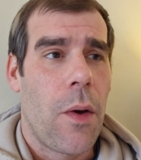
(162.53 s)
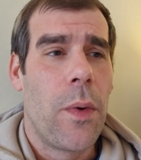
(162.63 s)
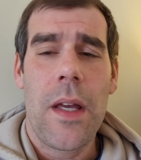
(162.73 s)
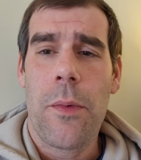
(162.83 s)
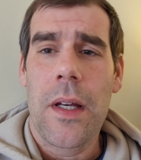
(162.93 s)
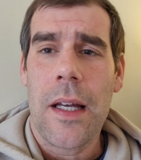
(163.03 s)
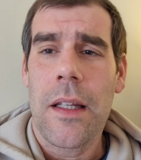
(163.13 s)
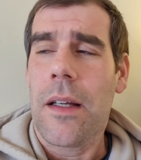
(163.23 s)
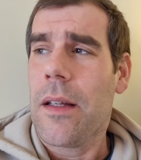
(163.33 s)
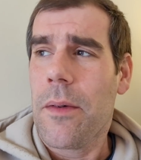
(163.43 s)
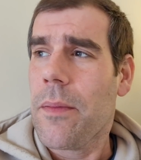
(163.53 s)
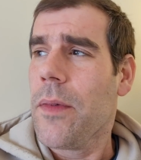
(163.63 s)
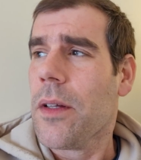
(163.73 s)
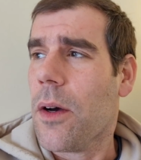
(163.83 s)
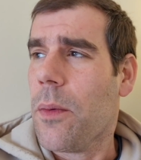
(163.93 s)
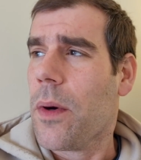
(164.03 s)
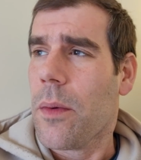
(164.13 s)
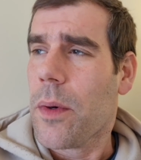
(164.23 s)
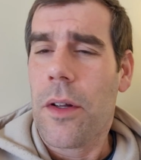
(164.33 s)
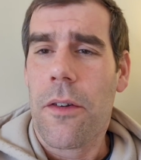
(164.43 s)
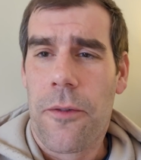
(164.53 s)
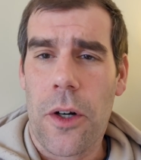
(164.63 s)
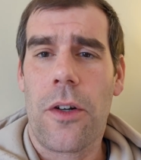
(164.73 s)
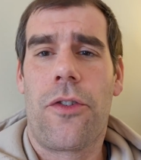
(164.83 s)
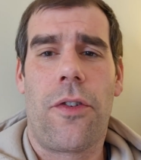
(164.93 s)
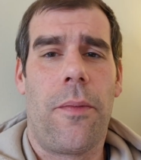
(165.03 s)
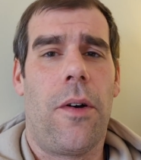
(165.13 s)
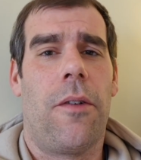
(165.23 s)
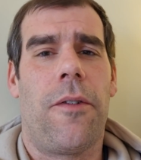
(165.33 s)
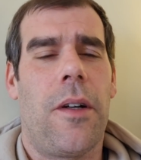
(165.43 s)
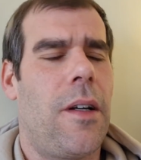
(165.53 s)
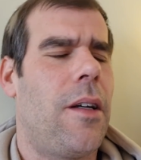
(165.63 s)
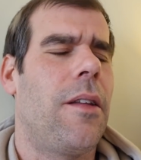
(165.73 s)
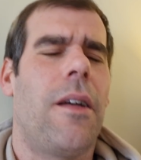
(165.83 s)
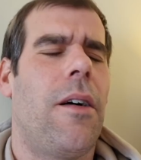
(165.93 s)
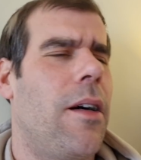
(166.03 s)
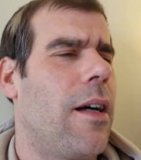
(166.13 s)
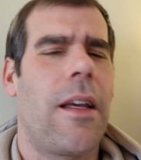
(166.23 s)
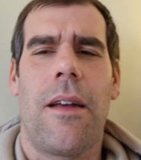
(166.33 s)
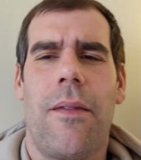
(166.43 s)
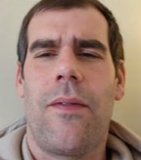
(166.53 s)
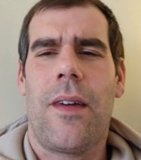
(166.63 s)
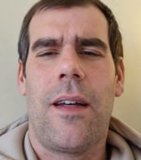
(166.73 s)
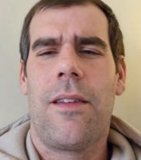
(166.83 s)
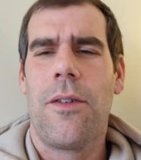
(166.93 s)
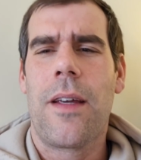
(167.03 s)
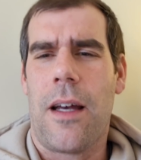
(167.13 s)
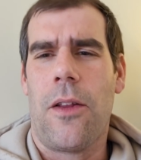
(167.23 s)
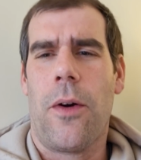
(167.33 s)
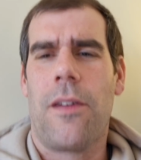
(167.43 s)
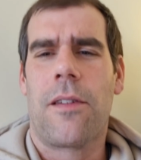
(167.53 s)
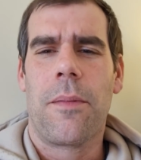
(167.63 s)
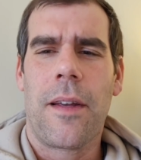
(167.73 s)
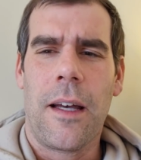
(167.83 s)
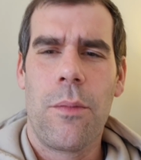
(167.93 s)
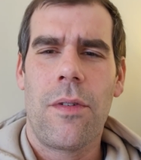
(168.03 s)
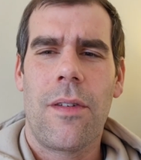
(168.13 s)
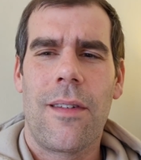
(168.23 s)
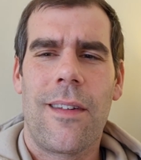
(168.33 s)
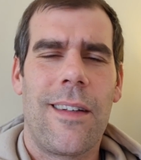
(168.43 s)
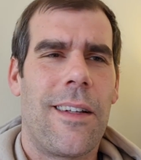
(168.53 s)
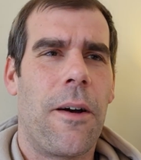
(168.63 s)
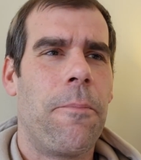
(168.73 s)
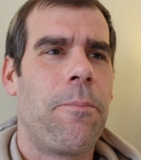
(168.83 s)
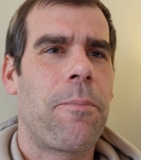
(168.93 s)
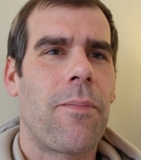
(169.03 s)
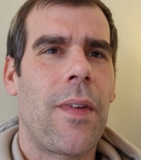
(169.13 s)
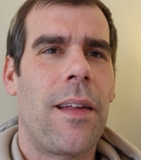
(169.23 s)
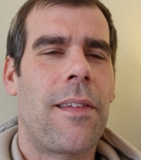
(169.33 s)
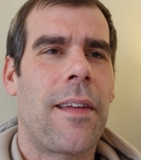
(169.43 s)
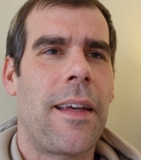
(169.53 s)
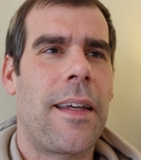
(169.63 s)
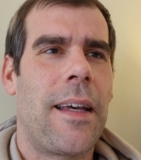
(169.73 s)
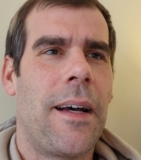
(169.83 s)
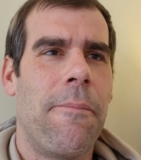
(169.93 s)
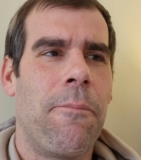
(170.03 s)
We kind of, we're on the verge of, I do get annoyed sometimes, it's like,